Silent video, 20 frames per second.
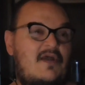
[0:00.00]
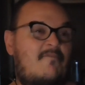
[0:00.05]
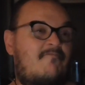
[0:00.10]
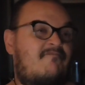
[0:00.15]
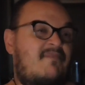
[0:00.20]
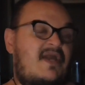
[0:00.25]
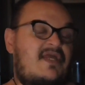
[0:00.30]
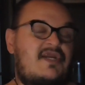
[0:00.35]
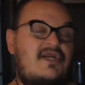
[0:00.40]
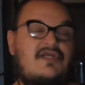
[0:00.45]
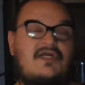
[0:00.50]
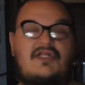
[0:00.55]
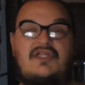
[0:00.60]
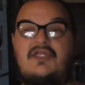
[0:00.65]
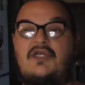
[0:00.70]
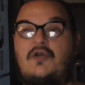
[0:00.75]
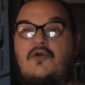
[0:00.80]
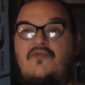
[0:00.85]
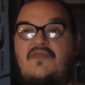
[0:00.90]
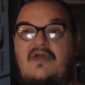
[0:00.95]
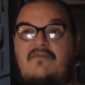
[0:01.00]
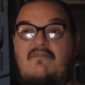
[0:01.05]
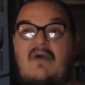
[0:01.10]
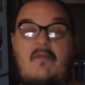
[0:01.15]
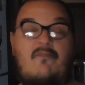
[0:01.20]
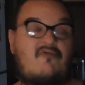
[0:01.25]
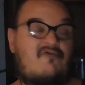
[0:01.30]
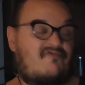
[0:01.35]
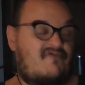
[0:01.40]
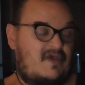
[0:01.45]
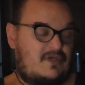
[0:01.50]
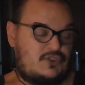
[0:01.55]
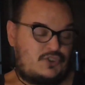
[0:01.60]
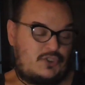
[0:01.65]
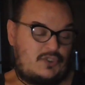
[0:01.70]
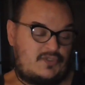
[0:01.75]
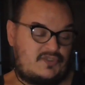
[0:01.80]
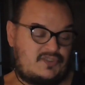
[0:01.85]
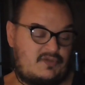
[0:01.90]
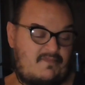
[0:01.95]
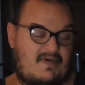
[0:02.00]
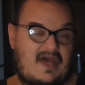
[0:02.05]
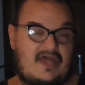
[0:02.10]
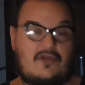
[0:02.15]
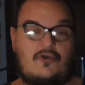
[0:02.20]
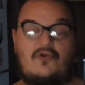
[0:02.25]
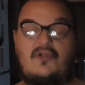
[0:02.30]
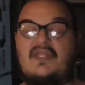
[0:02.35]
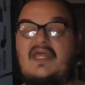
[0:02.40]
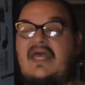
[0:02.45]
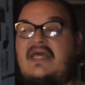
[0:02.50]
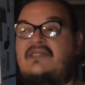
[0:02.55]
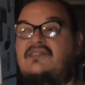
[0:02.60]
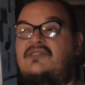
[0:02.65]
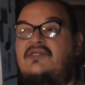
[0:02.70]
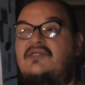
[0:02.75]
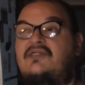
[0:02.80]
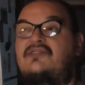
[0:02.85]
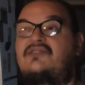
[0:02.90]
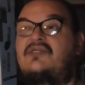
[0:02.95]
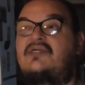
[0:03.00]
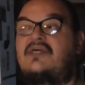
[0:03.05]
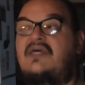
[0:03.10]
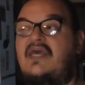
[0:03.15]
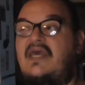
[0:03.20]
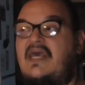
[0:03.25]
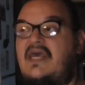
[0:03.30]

made it clear that my professional sabbatical ended,